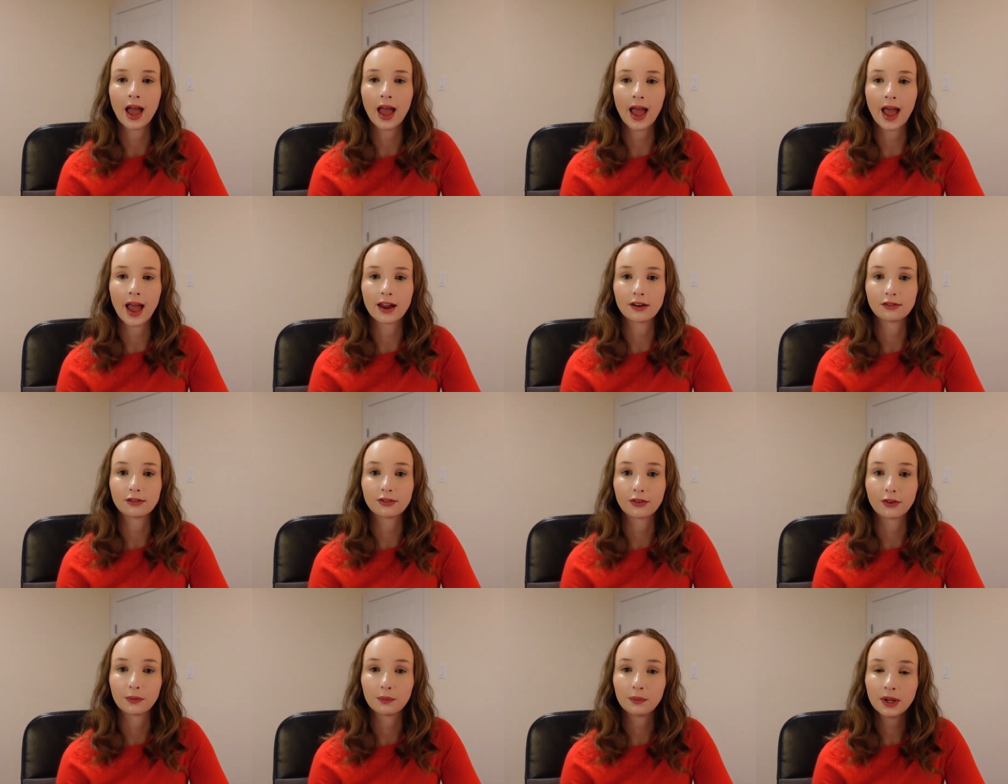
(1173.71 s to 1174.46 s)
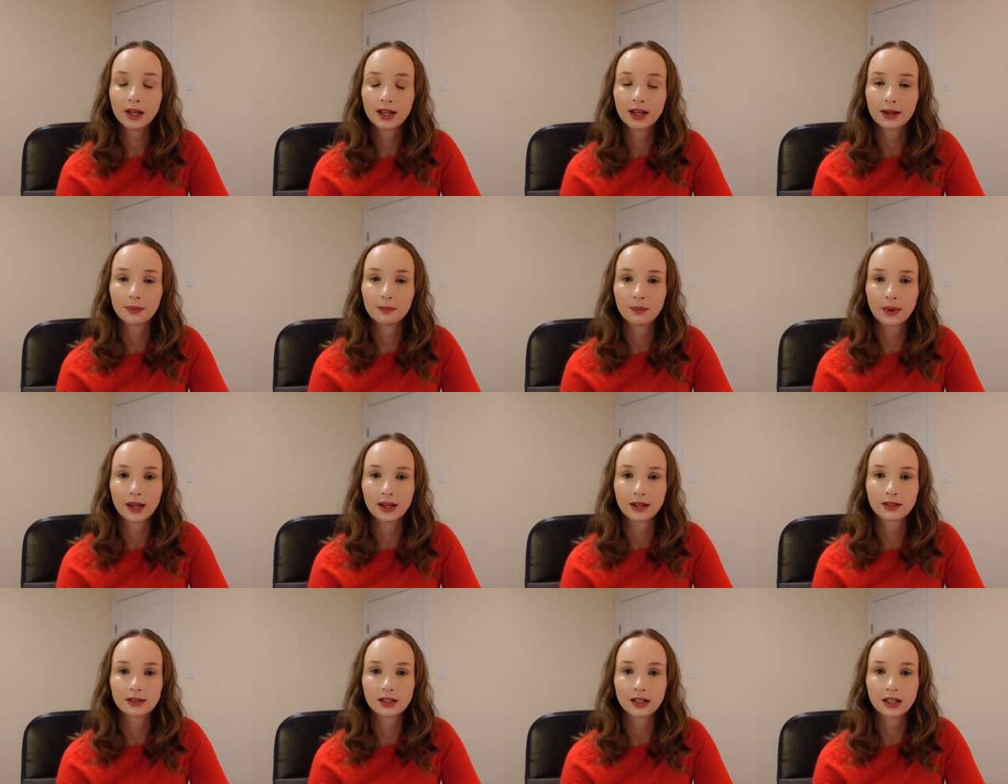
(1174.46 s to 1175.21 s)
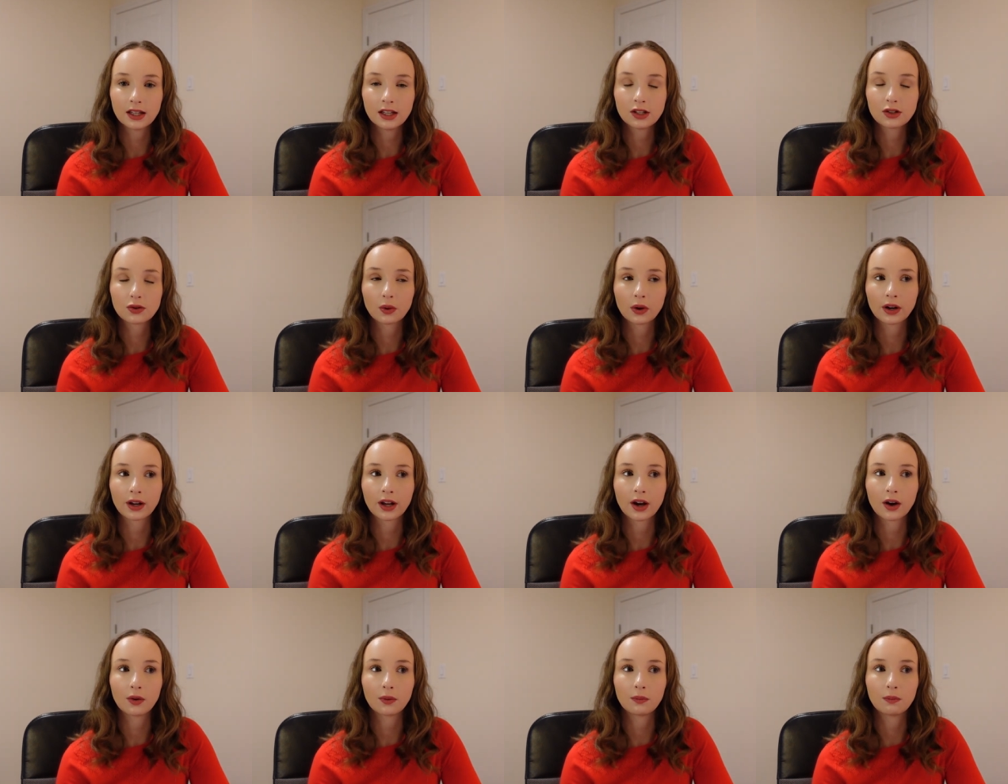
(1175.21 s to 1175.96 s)
And for me, it makes each
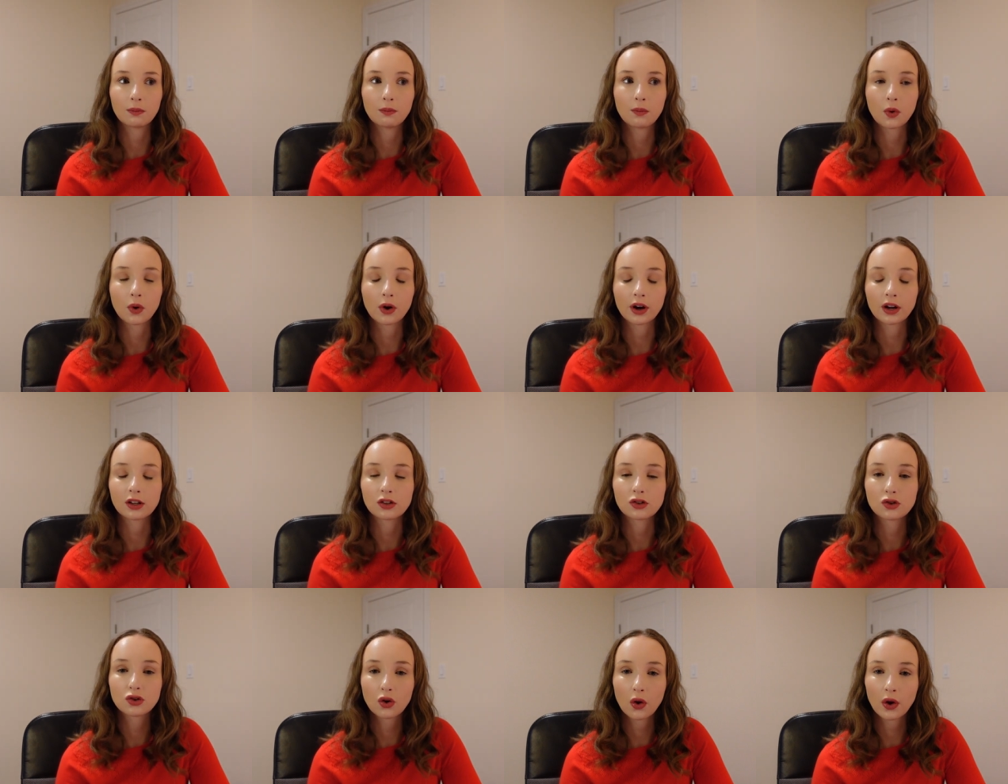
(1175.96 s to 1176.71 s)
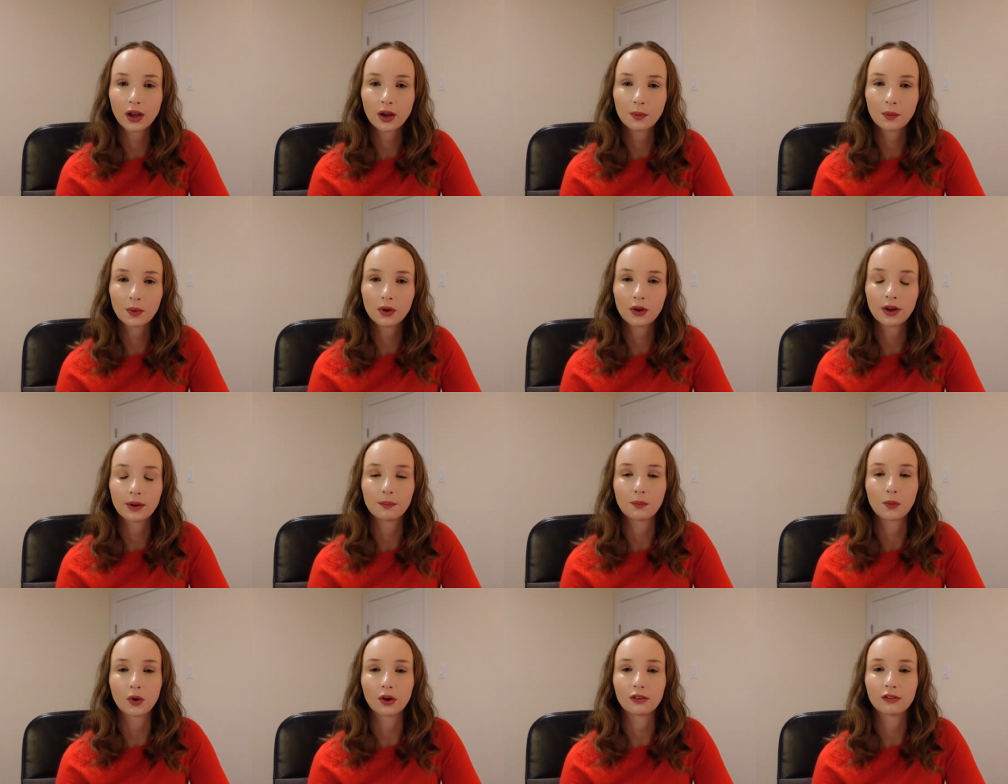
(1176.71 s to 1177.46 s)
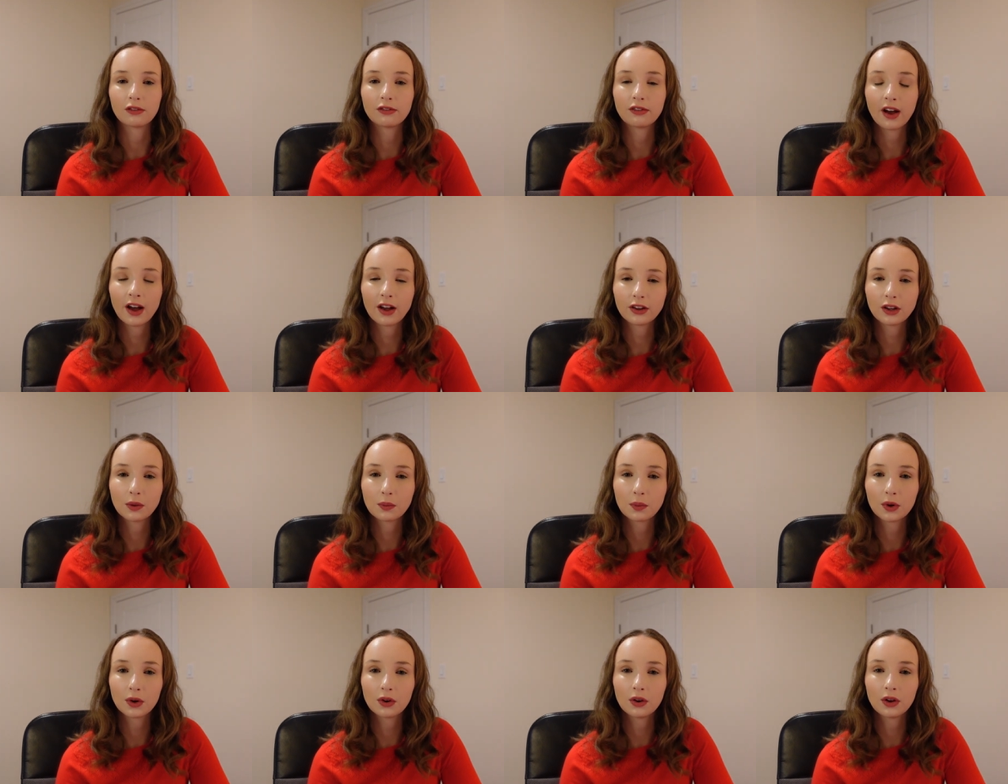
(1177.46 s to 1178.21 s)
workout more enjoyable and more
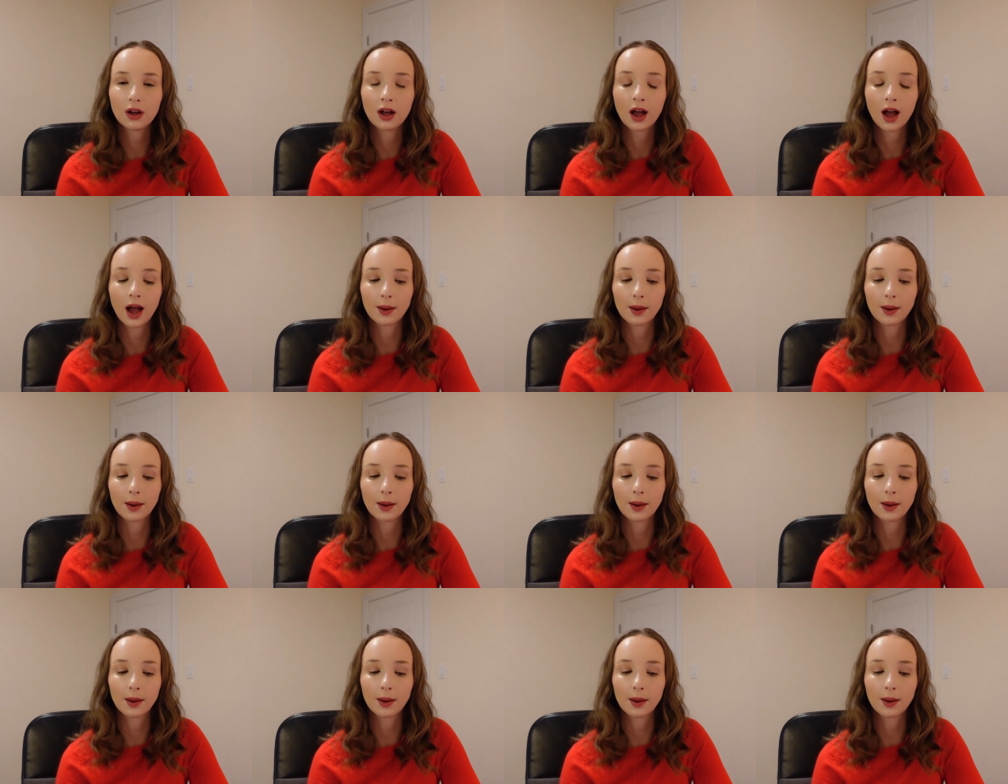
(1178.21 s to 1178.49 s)
valuable.